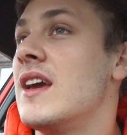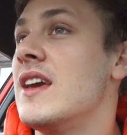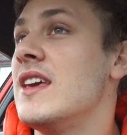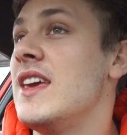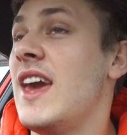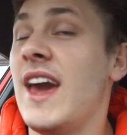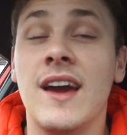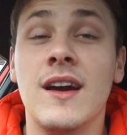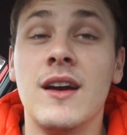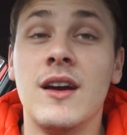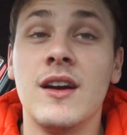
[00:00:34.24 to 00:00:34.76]

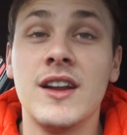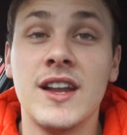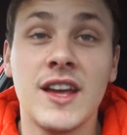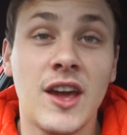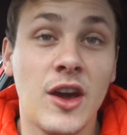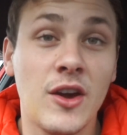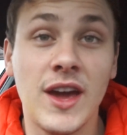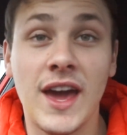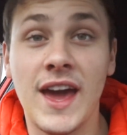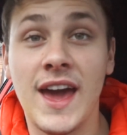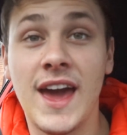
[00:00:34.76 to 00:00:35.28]
Yeah, I'm going to
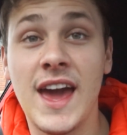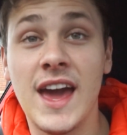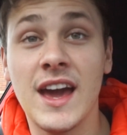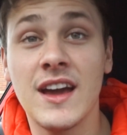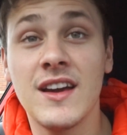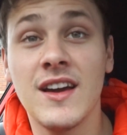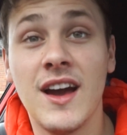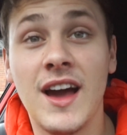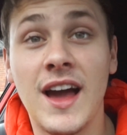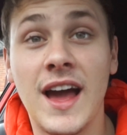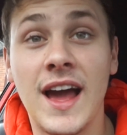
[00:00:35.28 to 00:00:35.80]
go get a
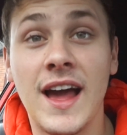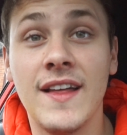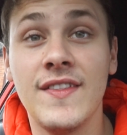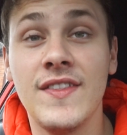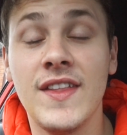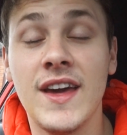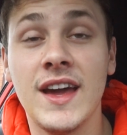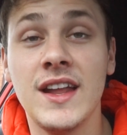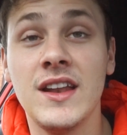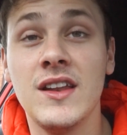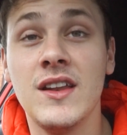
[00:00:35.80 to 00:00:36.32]
haircut, and
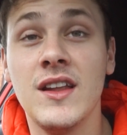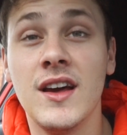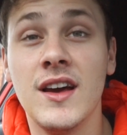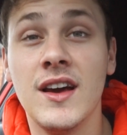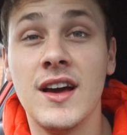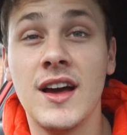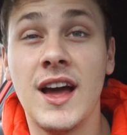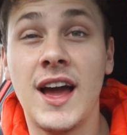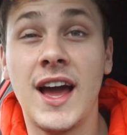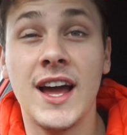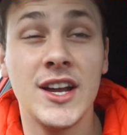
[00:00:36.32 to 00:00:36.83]
then,
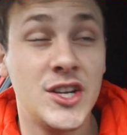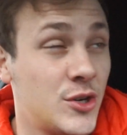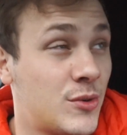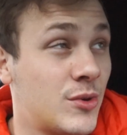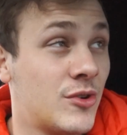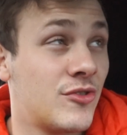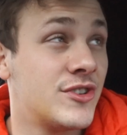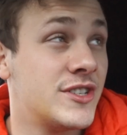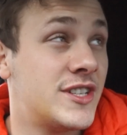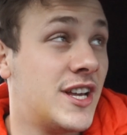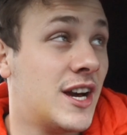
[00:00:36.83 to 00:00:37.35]
as you
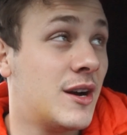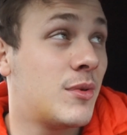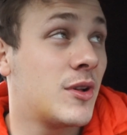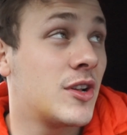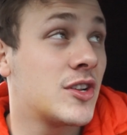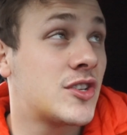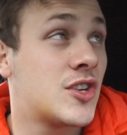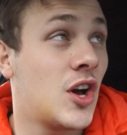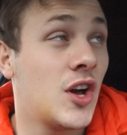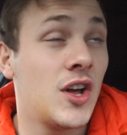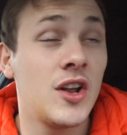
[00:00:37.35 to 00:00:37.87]
can already tell by
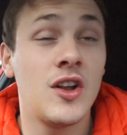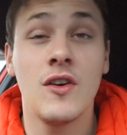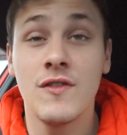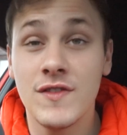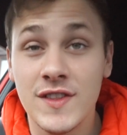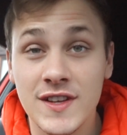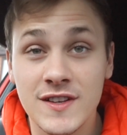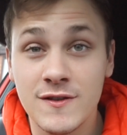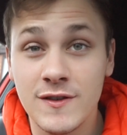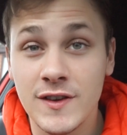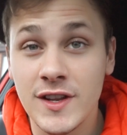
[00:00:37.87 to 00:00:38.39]
the title
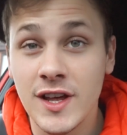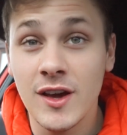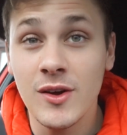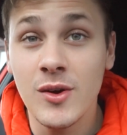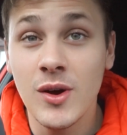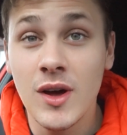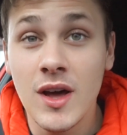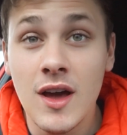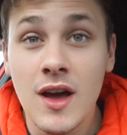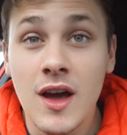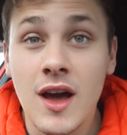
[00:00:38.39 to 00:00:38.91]
of this video,
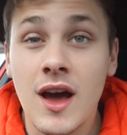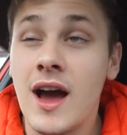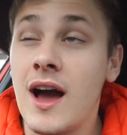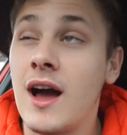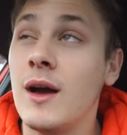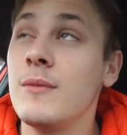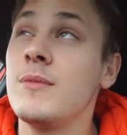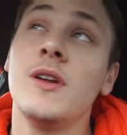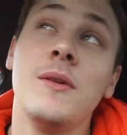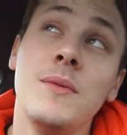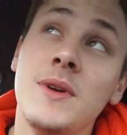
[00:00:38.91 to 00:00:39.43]

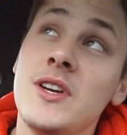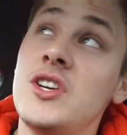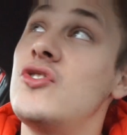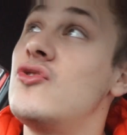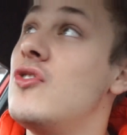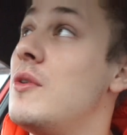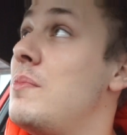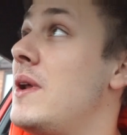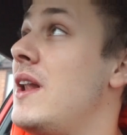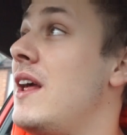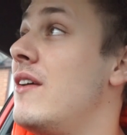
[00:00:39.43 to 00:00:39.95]
I'm going to be
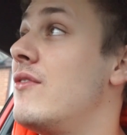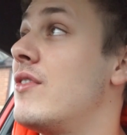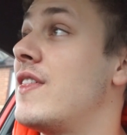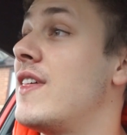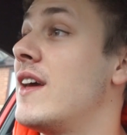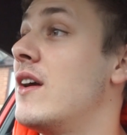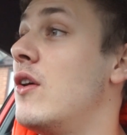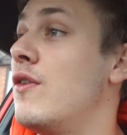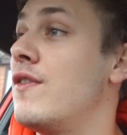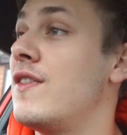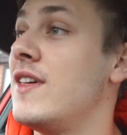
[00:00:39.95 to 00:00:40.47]
stripping
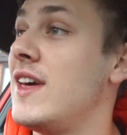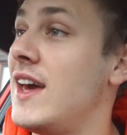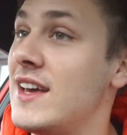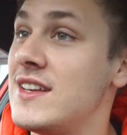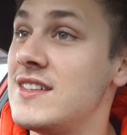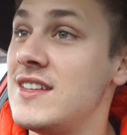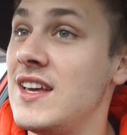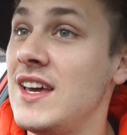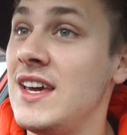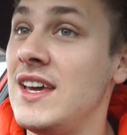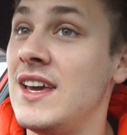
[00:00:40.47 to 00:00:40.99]
everything off the
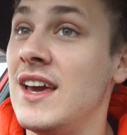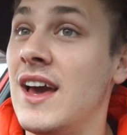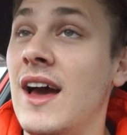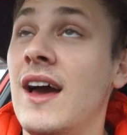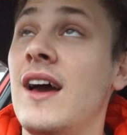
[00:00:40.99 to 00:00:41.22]
ST.